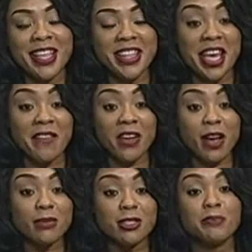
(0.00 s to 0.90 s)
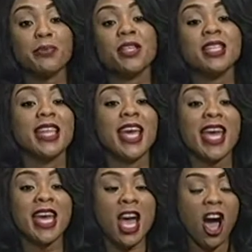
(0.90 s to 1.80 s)
They have come to put it
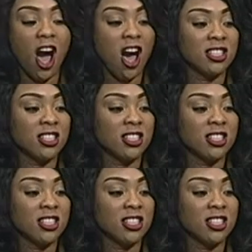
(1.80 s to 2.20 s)
there as